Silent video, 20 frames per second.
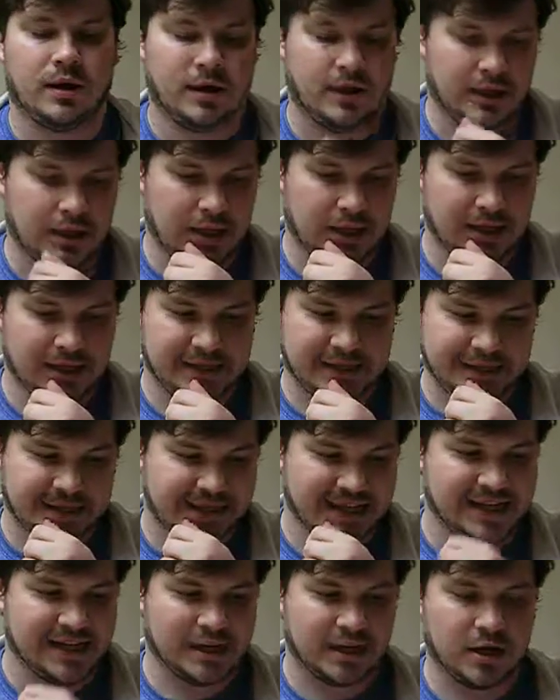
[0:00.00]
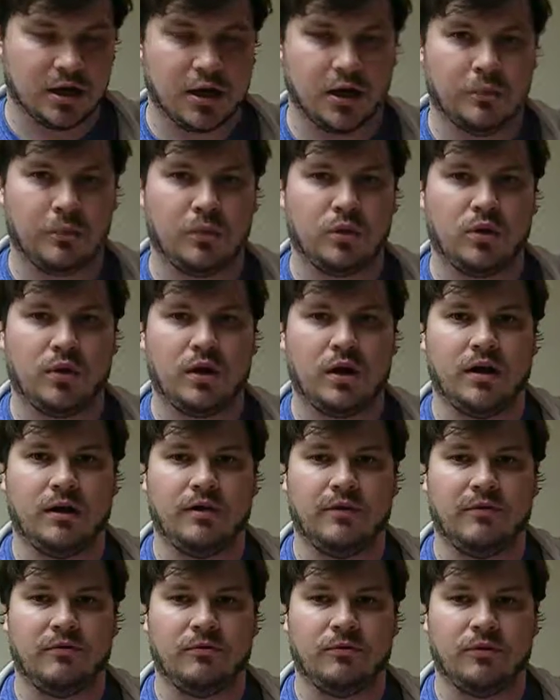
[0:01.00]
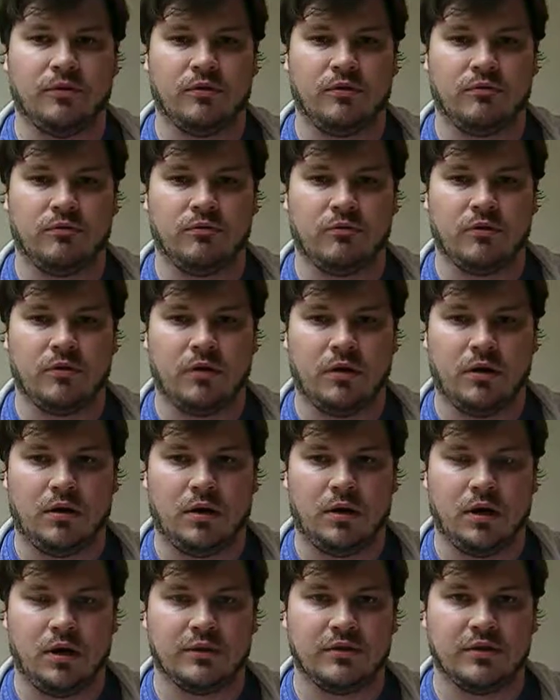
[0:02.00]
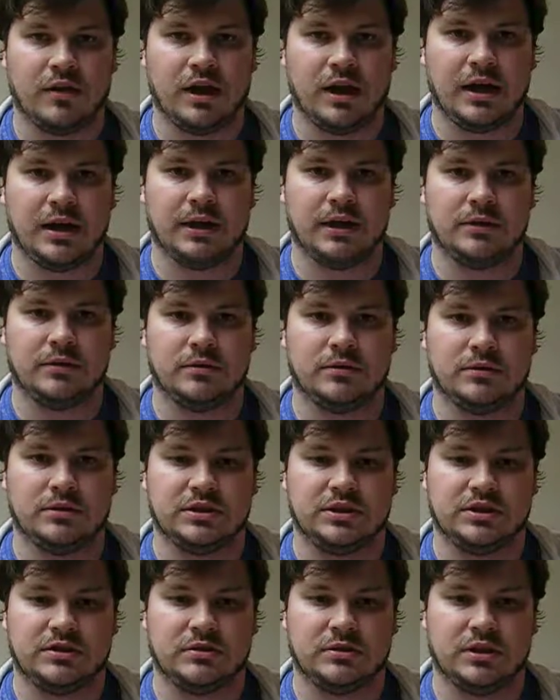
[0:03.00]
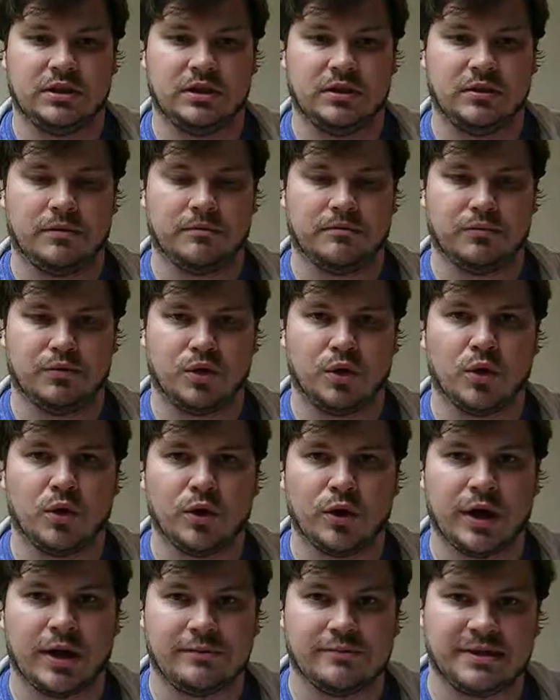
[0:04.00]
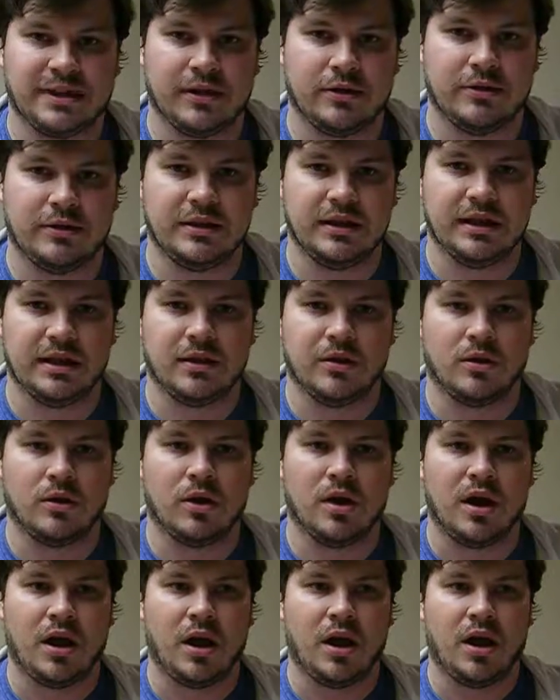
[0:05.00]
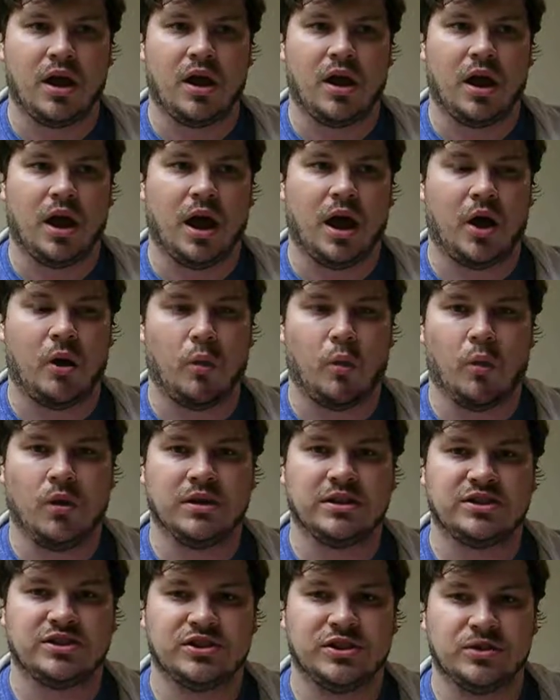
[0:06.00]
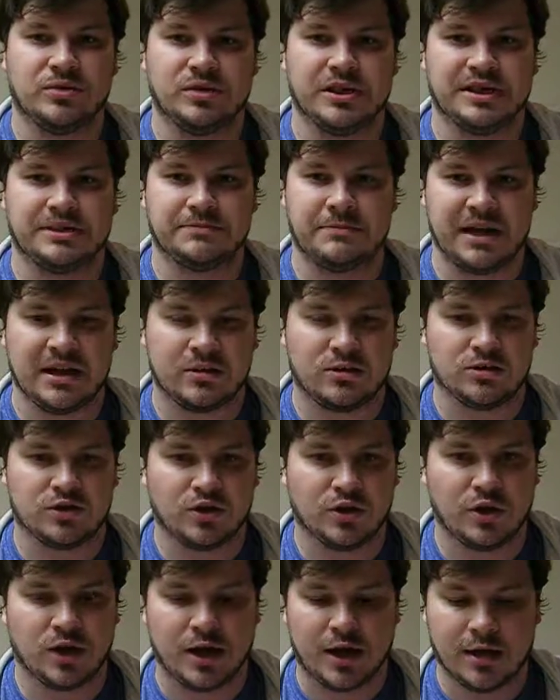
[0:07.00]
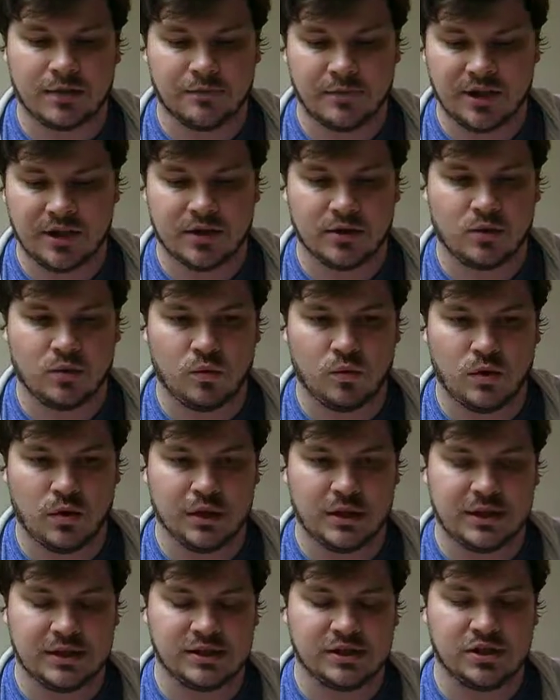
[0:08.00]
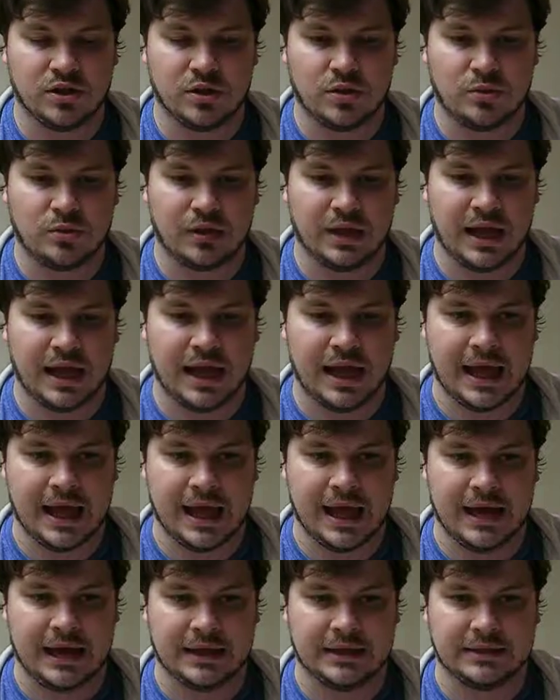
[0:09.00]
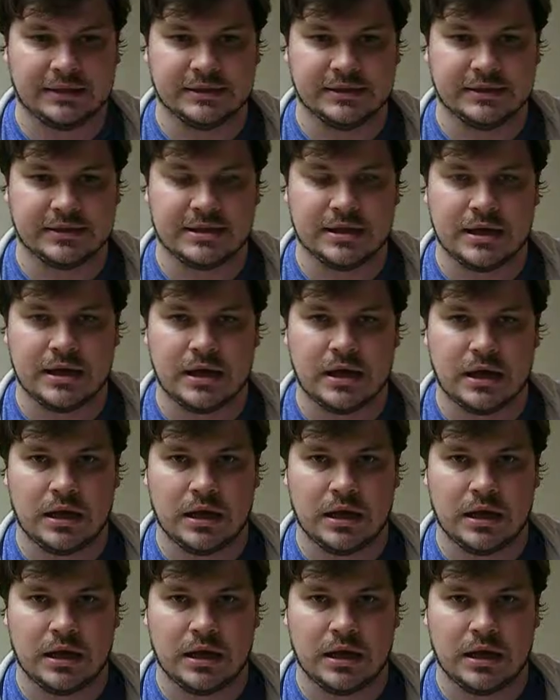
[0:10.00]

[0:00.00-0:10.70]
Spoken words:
a couple of online programs out there. One is known as BattleScribe, the other one is known as